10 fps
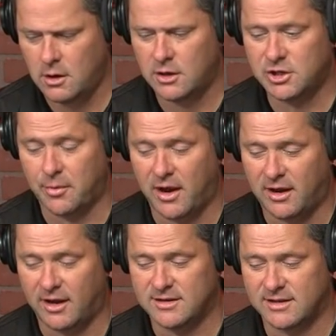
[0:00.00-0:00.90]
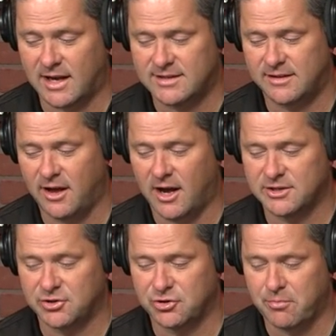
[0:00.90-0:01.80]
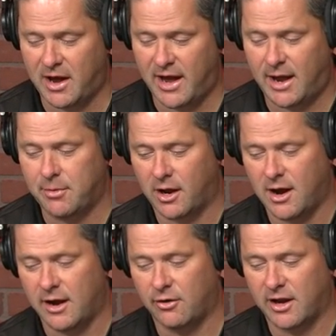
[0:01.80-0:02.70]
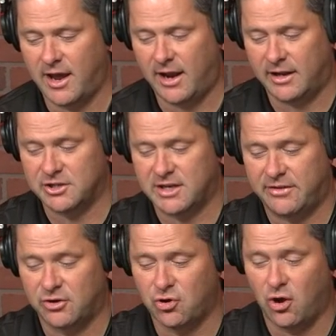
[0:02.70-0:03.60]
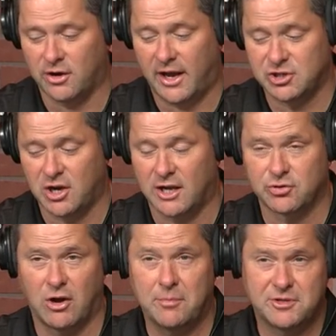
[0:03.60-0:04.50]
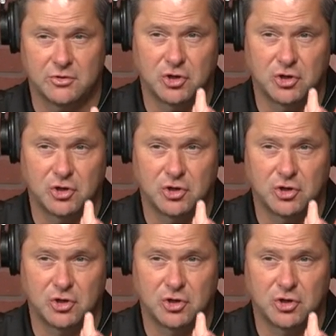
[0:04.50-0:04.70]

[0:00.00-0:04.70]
Jermaine King says, I said the Oscars are bad, but Connor and Kaylee just had their DawgNation Oscar episode.